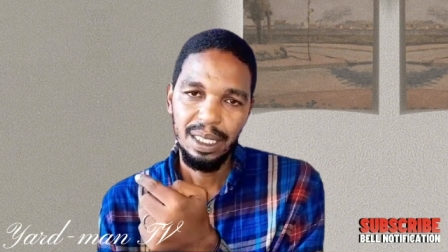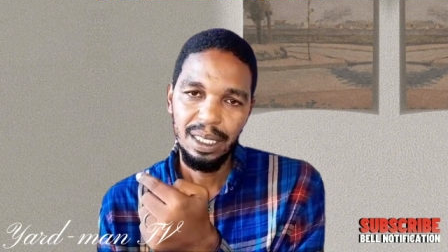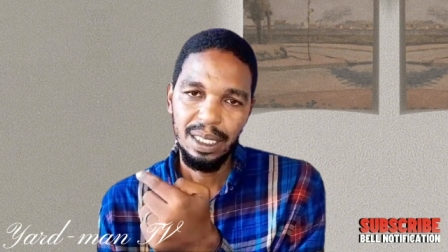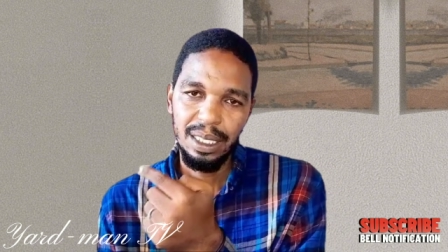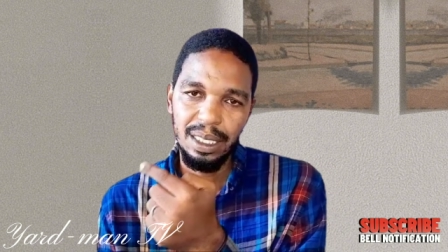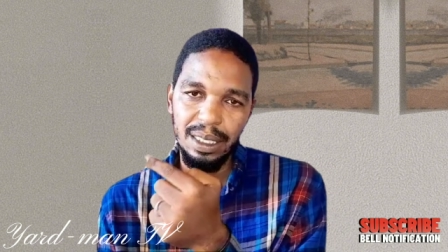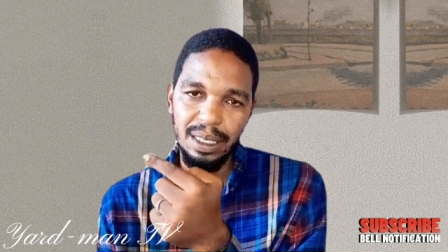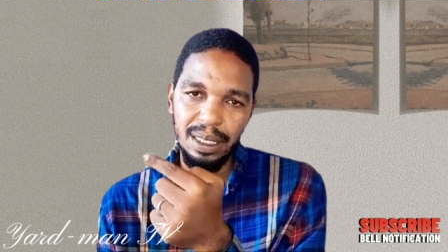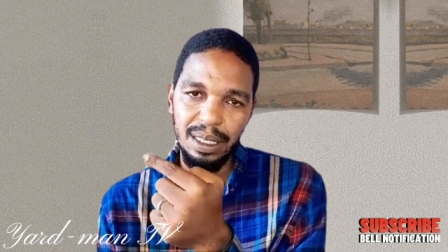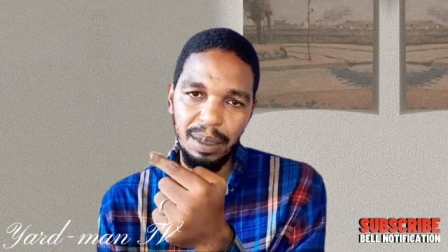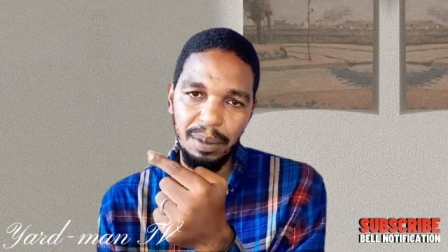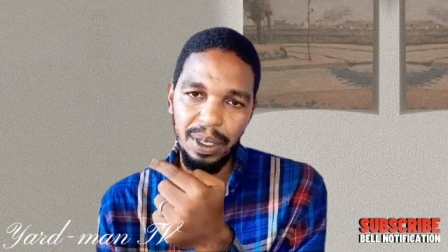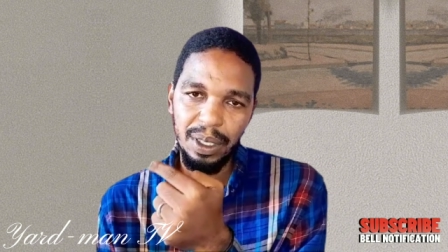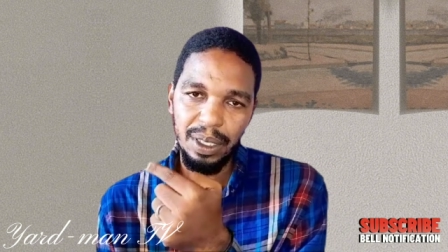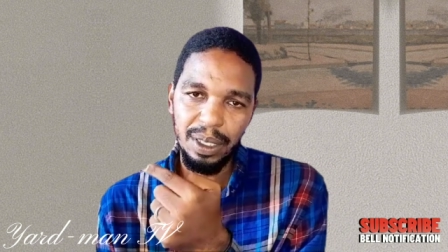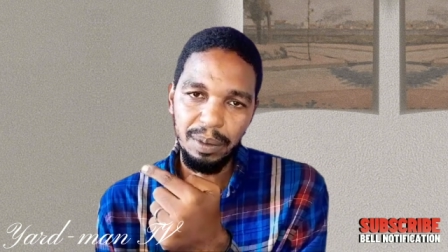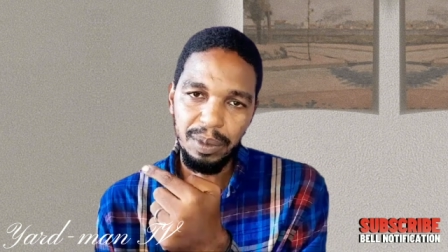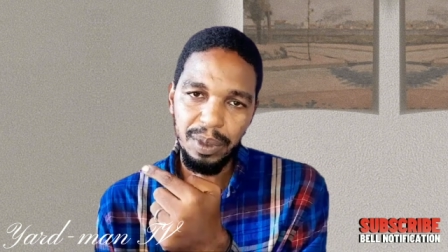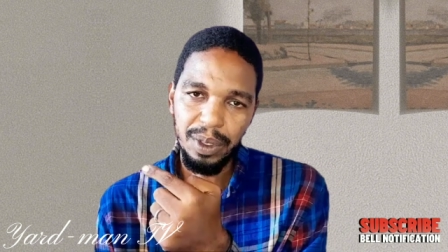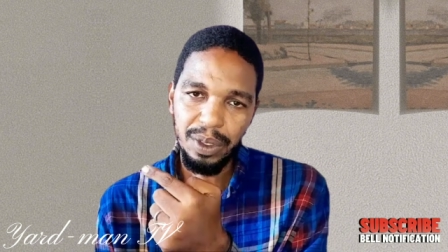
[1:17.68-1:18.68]
Shabba them
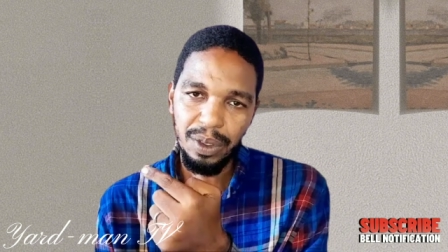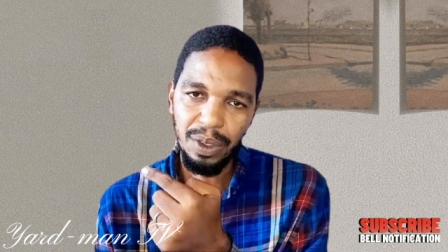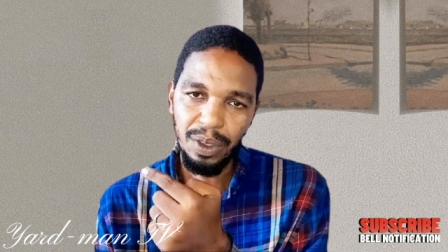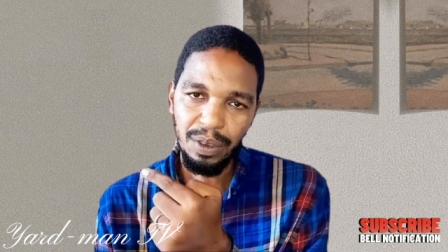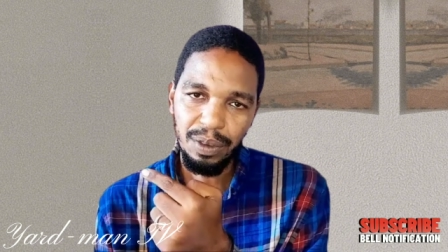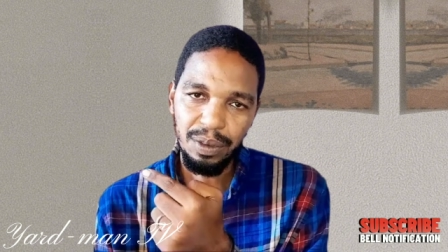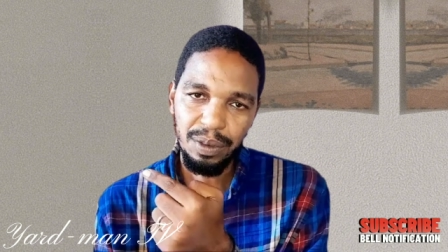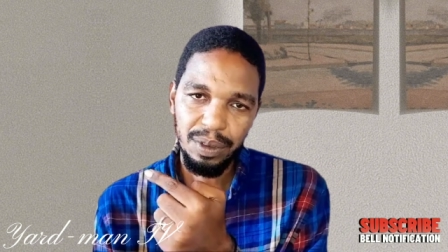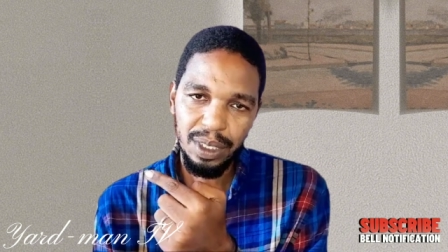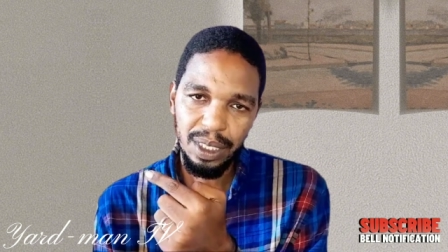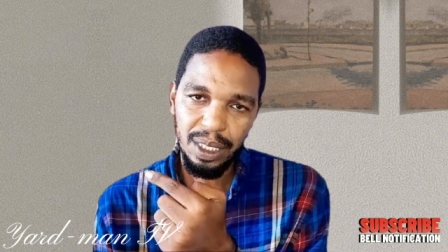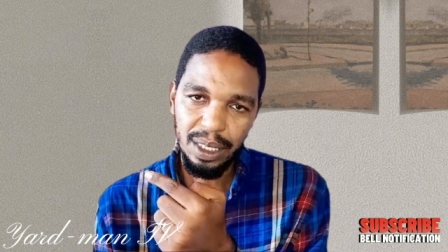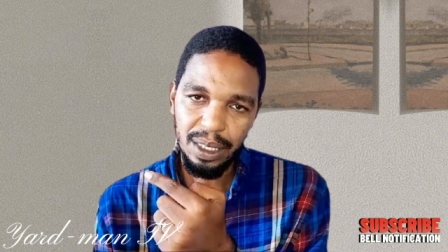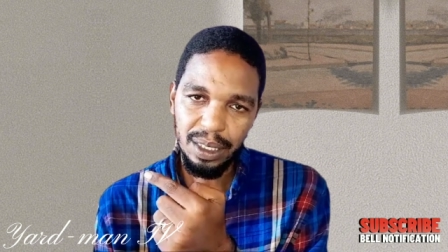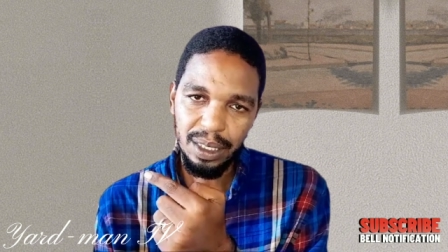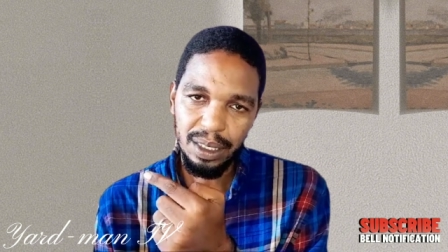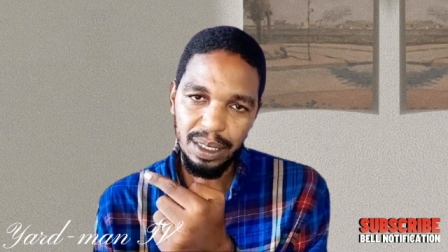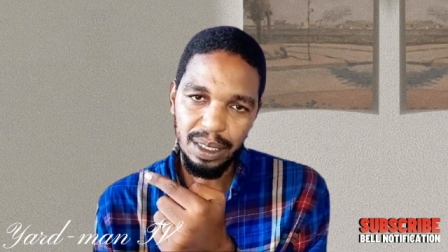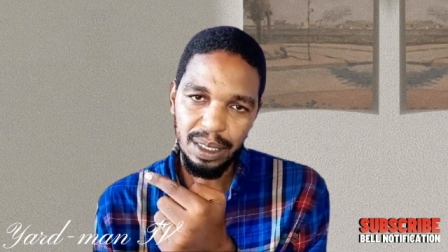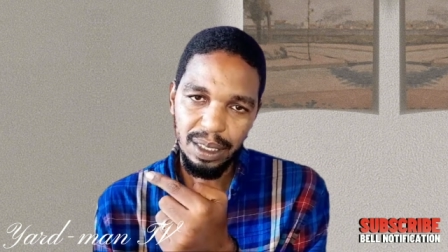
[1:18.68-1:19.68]
do enough
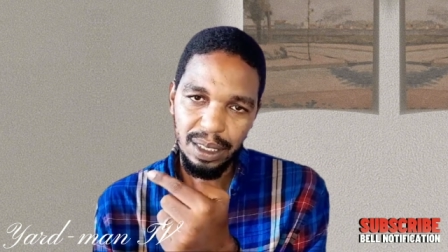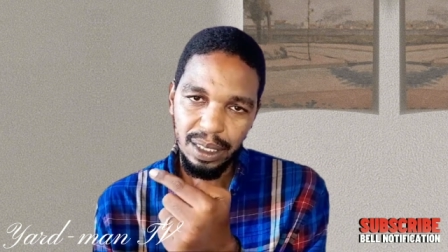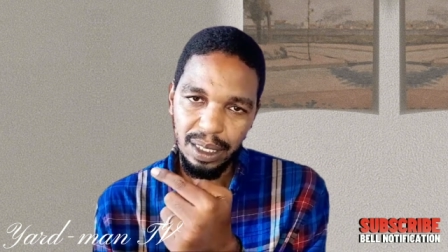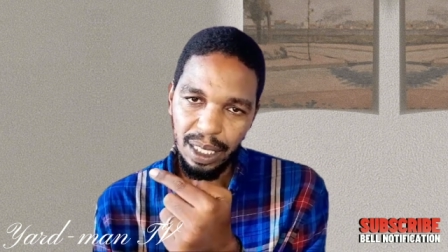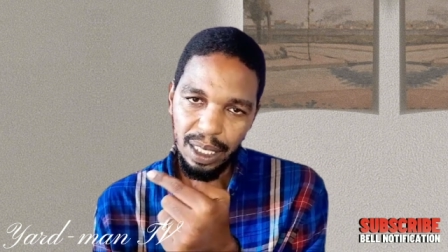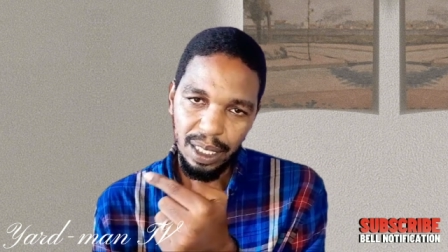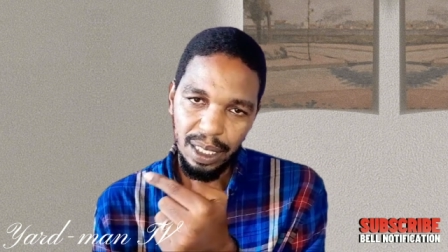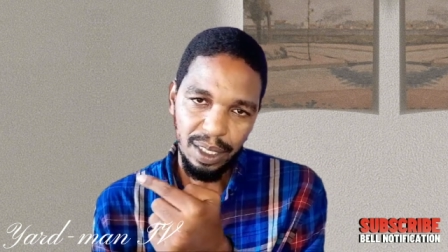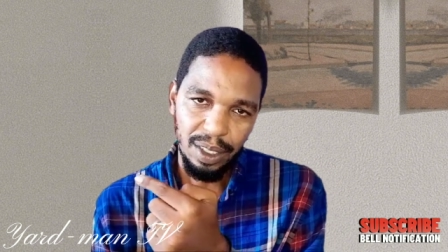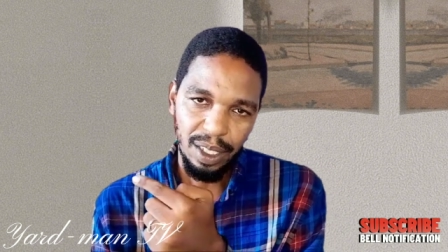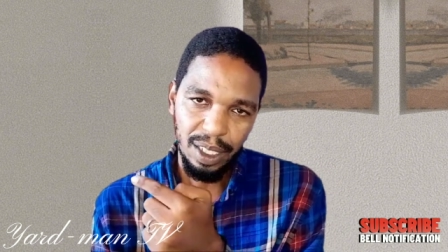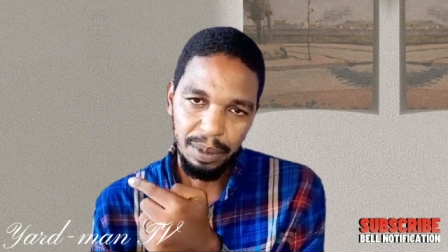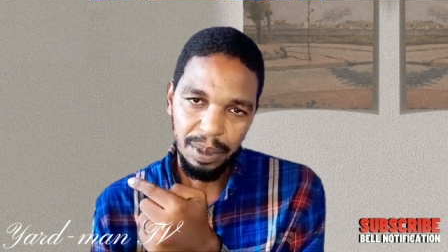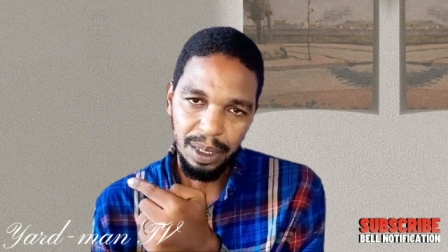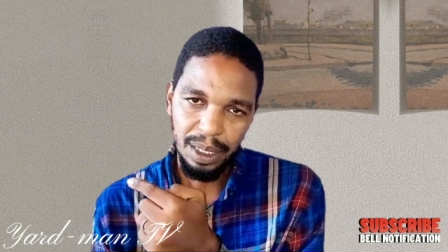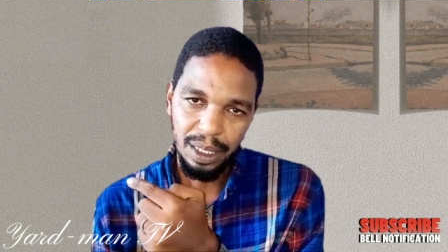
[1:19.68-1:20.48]
things, get Grammy.